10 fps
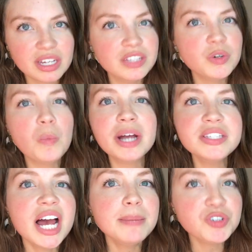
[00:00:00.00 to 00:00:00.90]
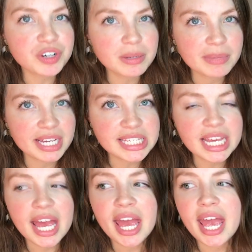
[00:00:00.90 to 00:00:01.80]
It's a one-time treatment,
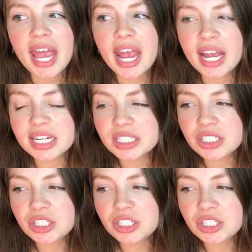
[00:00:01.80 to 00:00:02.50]
and